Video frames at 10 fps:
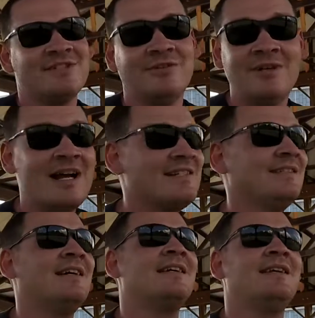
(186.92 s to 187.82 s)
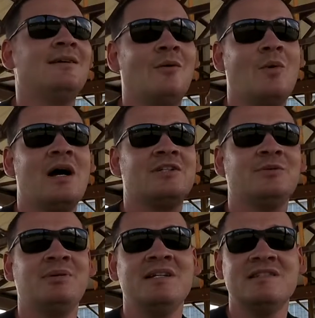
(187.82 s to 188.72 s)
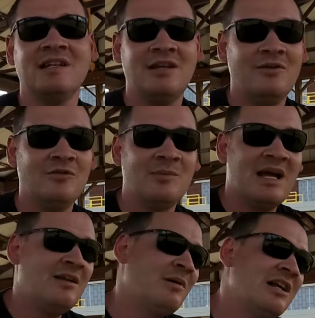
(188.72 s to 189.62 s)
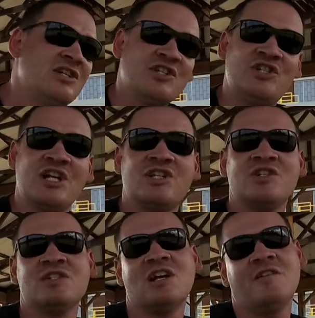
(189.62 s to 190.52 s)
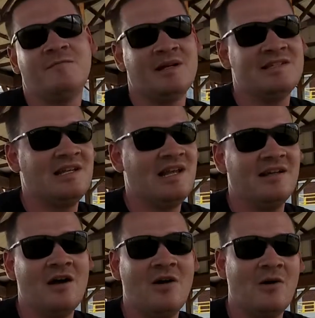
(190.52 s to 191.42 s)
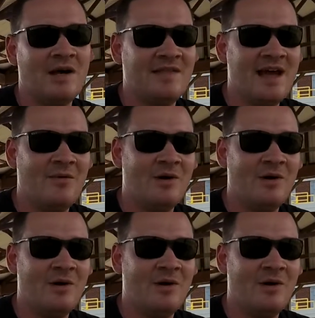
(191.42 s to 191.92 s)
So you guys are lucky. Watch your P's and Q's, man. You might have just jinxed yourself by saying no on that